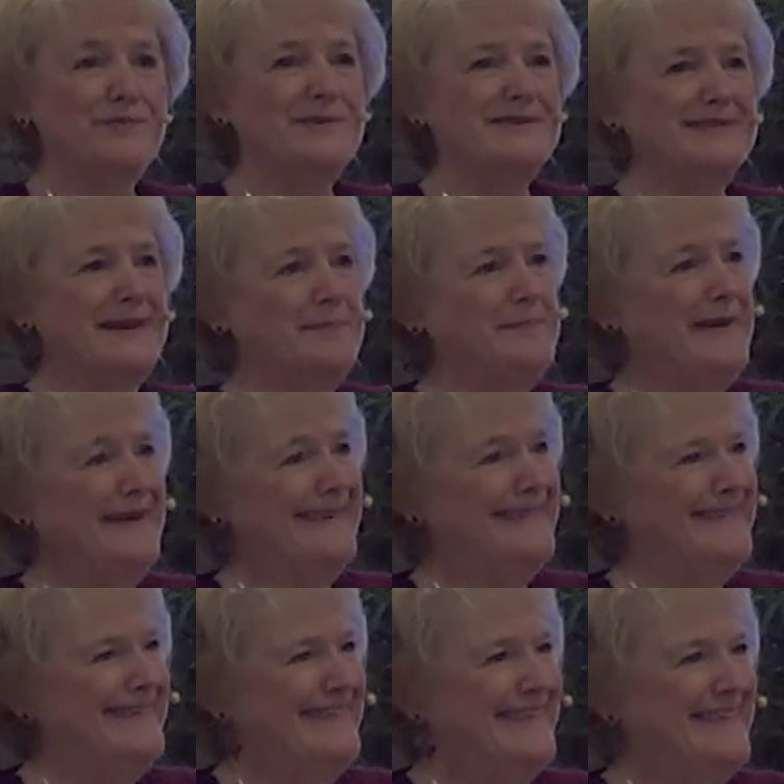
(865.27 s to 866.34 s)
Was that
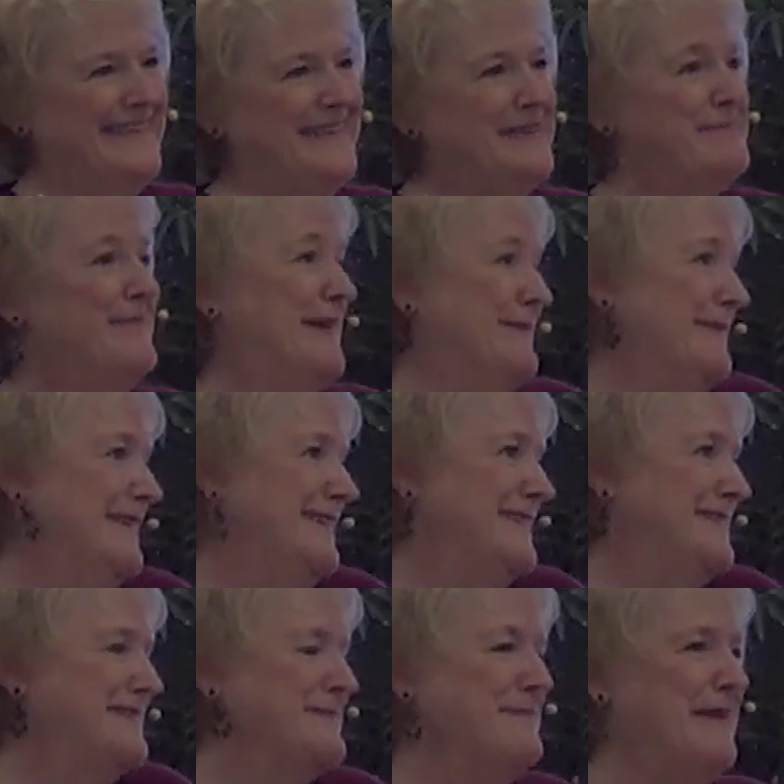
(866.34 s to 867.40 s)
bad? Maybe it
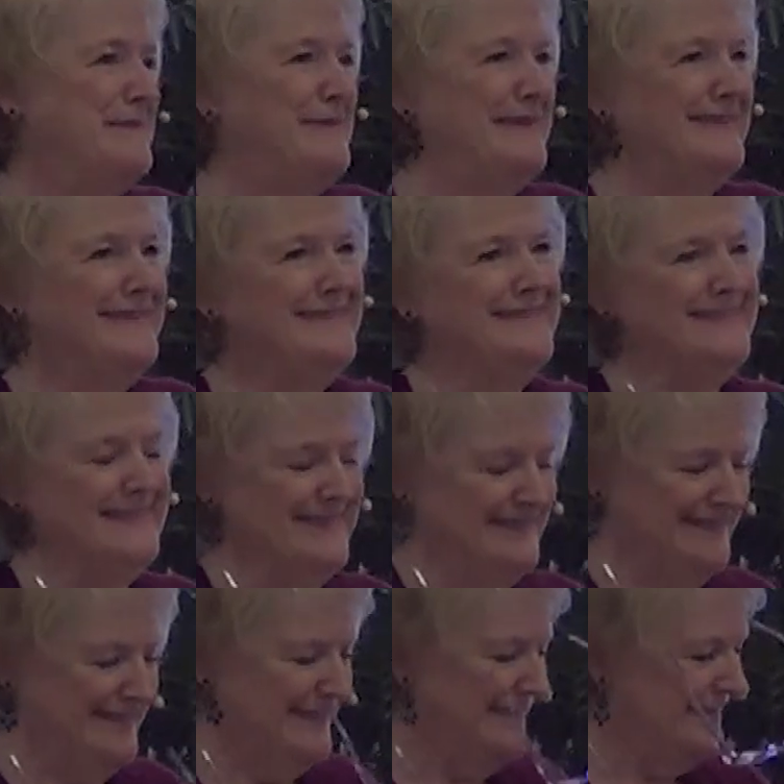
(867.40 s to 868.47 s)
is, maybe it isn't.
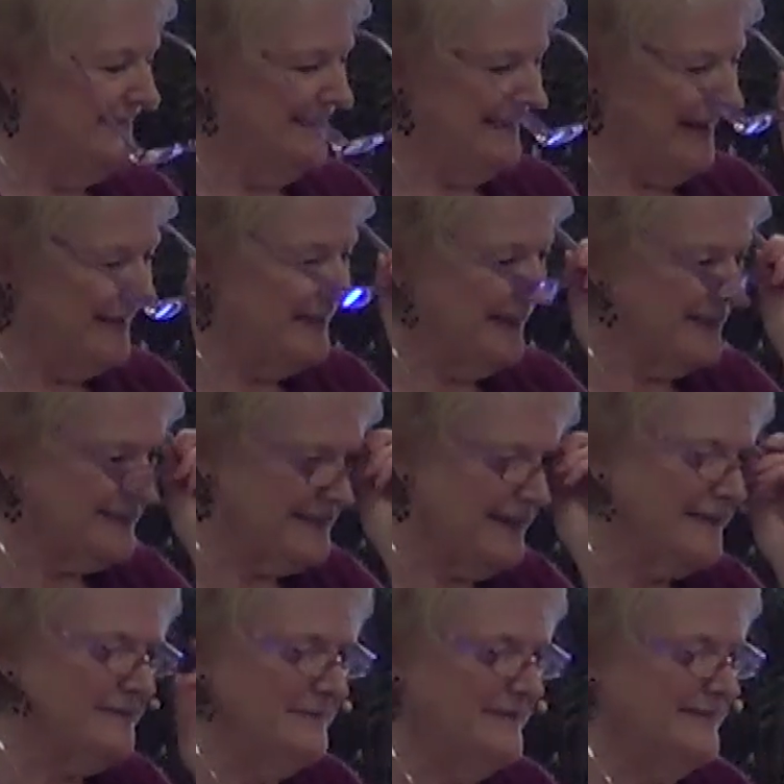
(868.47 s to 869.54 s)
At that
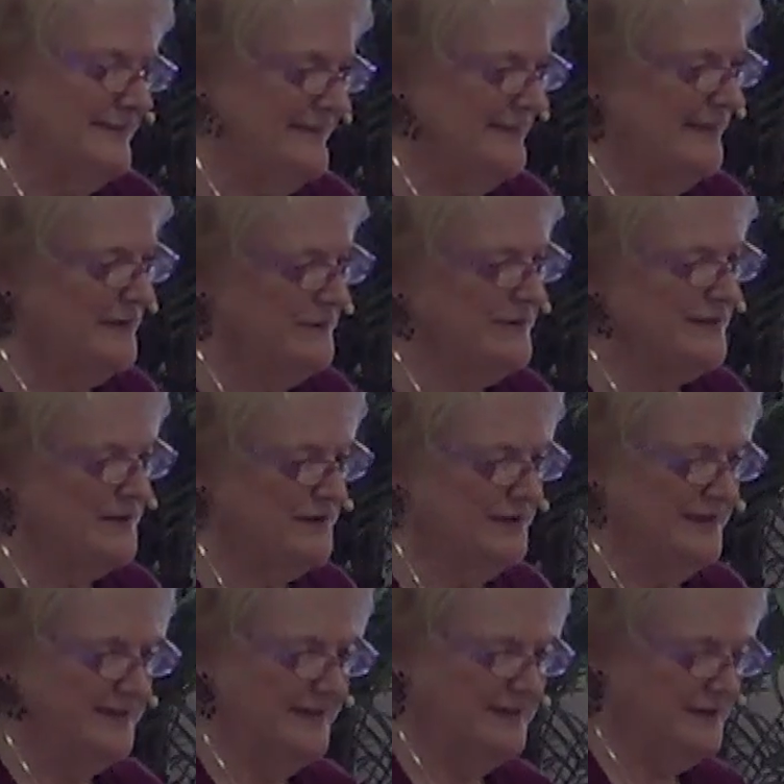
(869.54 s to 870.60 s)
time, it was
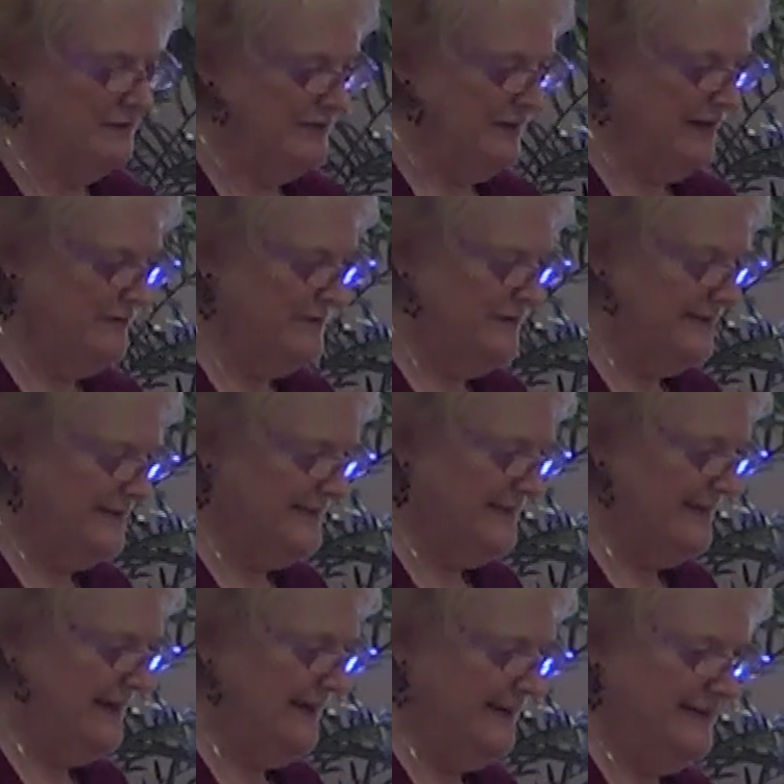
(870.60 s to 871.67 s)
good that the flight was
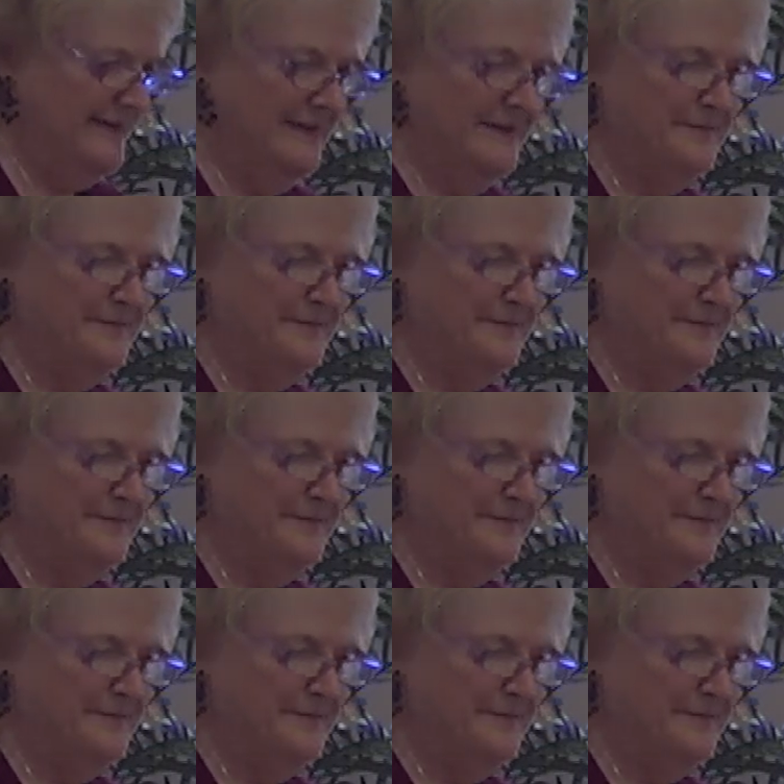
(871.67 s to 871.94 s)
delayed.